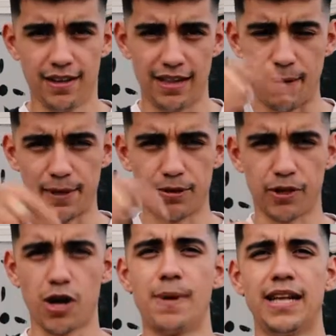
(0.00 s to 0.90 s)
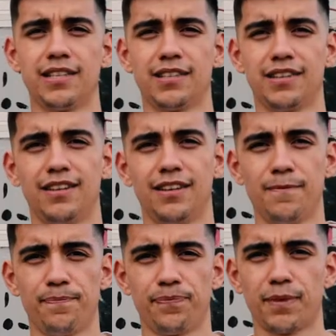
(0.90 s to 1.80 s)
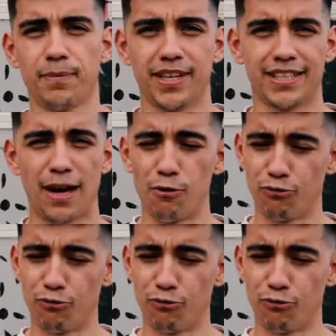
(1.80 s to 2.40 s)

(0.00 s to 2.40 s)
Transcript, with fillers: let me know in the comments because that would